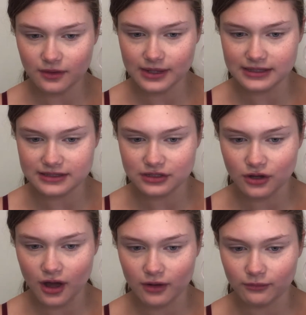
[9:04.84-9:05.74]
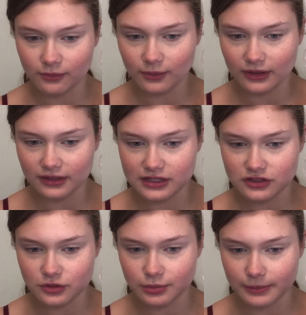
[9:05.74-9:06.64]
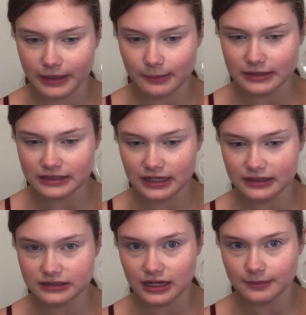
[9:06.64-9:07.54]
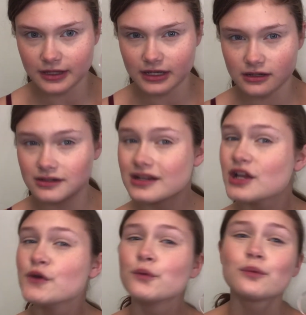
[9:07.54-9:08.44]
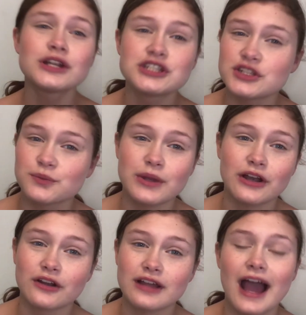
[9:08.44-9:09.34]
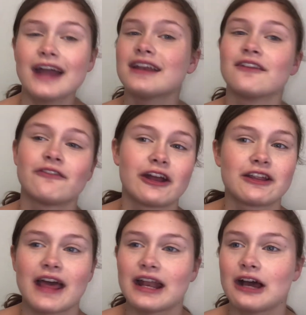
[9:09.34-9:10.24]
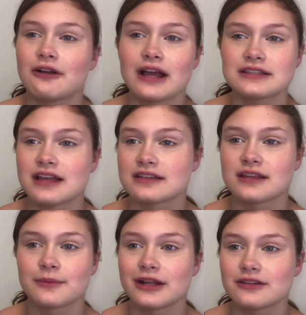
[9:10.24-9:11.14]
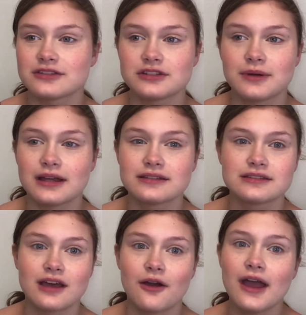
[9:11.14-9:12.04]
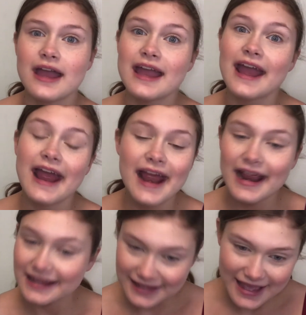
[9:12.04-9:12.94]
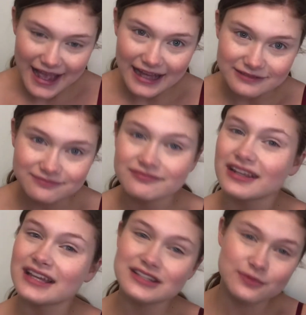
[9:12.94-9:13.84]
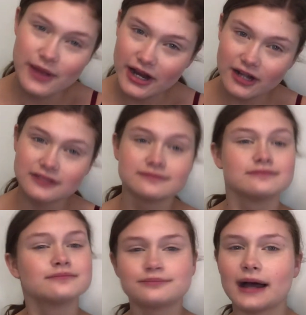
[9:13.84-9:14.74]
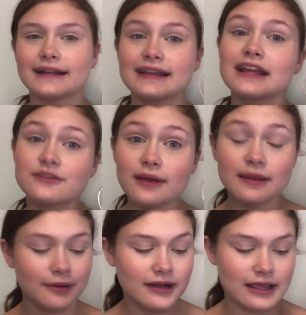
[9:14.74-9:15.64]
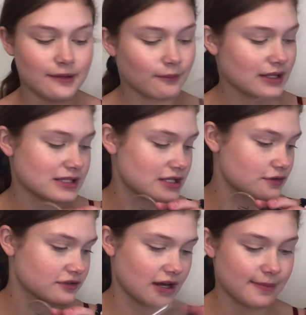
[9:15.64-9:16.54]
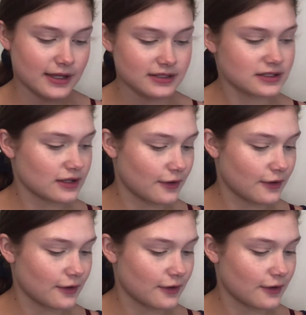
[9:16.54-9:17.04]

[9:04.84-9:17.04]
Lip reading: it's not really super pigmented at the top layer, which is weird. I didn't figure that out. I saw someone else do it. So yeah, it's weird, but it's really pretty once you scrape it. So